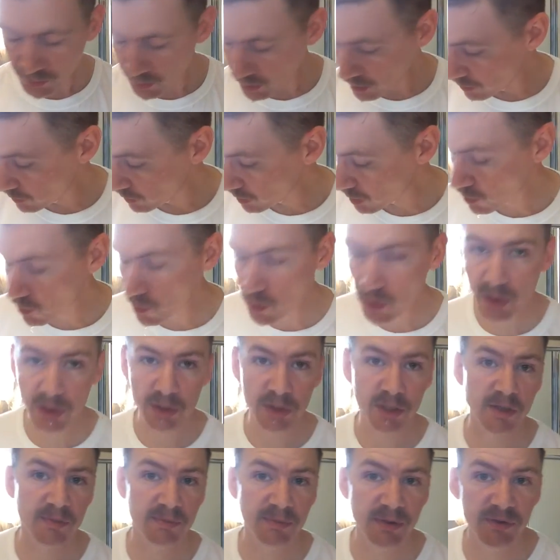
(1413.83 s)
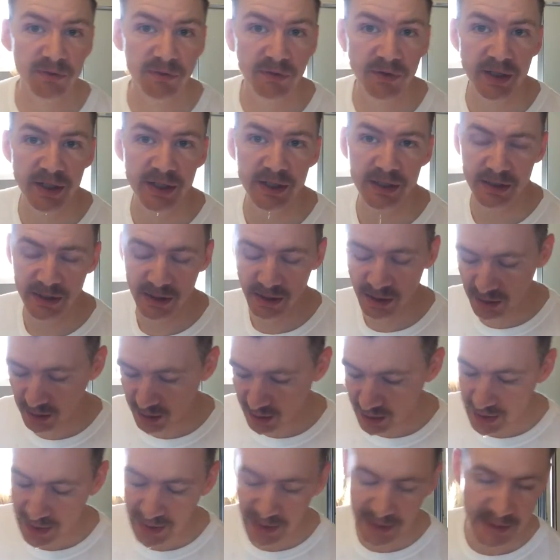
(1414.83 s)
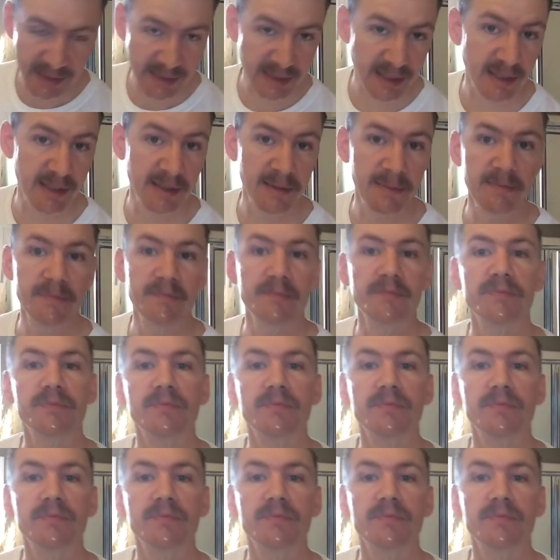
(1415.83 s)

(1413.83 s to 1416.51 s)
When I washed off my face the last time,